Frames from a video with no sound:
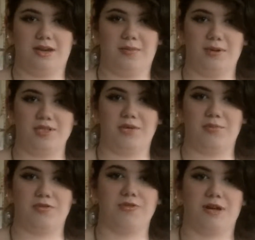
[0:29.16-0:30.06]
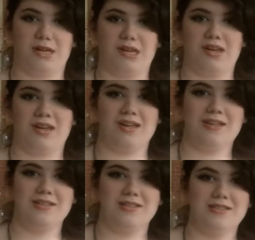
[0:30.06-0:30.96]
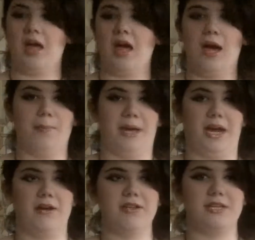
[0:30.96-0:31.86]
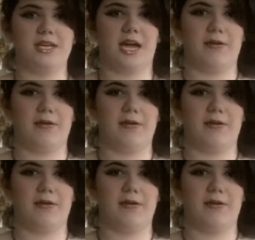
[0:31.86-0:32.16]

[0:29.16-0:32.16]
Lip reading: how much I procrastinate. Apparently,